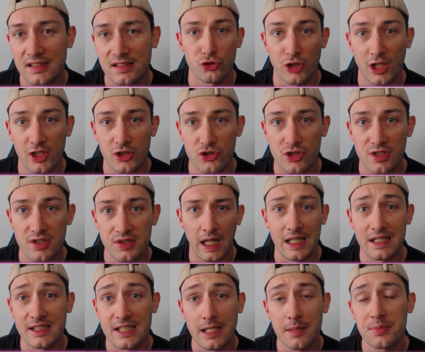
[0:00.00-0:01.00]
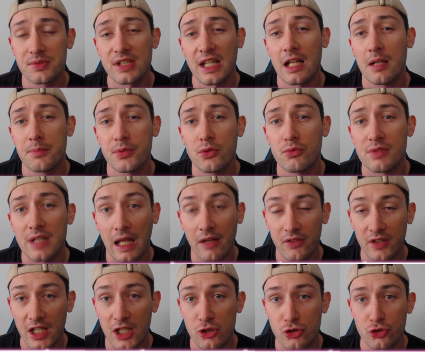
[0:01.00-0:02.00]
strategies, and tips to help you
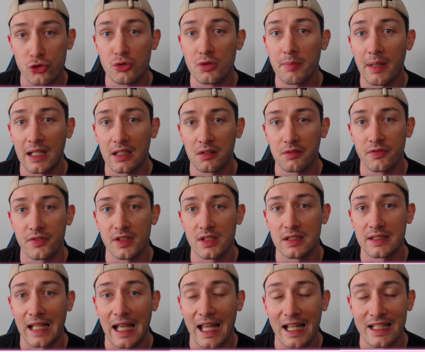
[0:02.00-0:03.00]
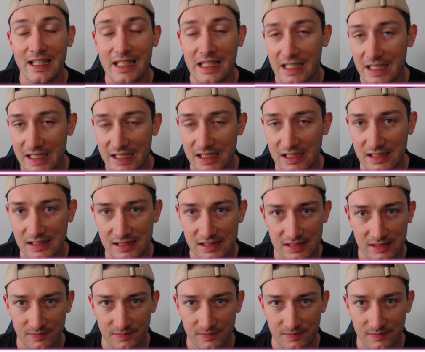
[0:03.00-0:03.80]
navigate through the battlefield at ease.